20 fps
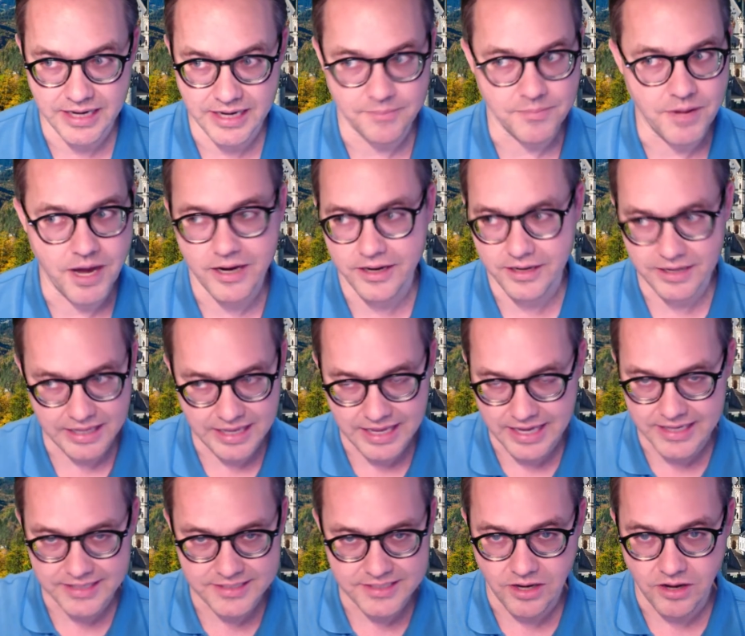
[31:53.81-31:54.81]
And I'm not going to
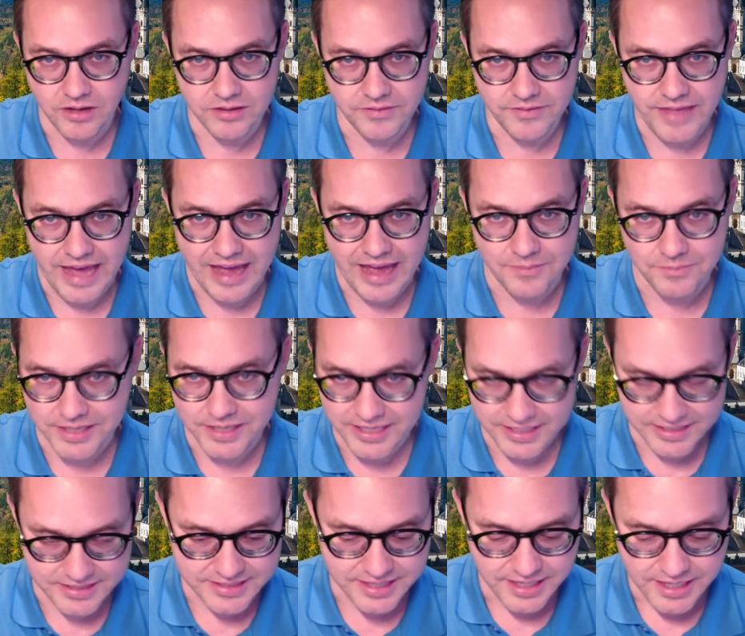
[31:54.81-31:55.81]
get into all of that
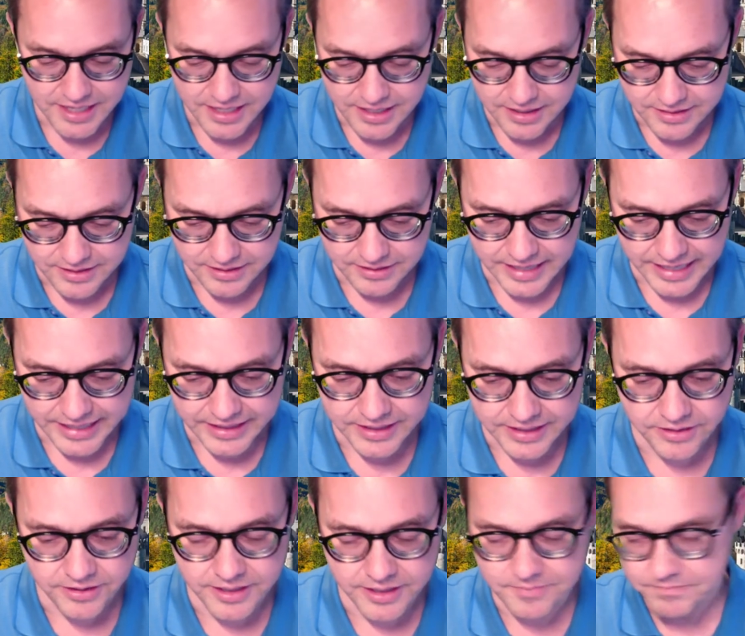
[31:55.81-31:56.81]
because the
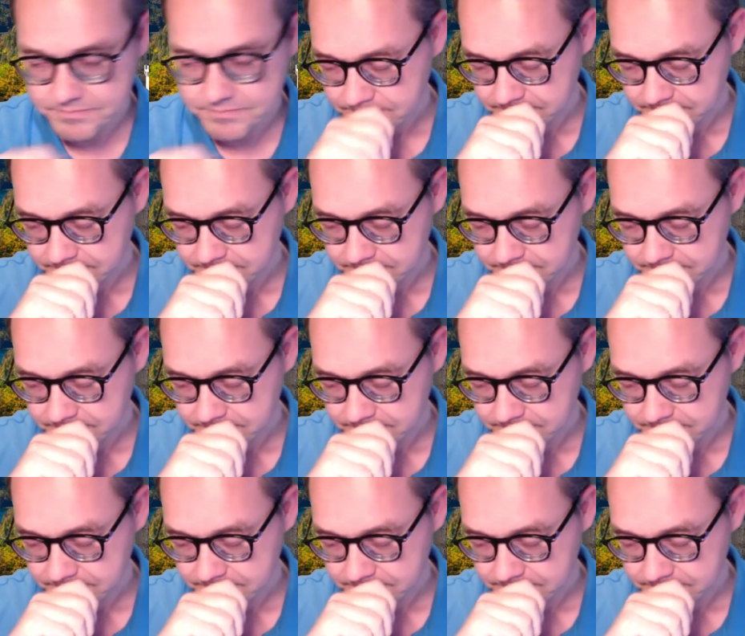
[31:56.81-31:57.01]
likelihood,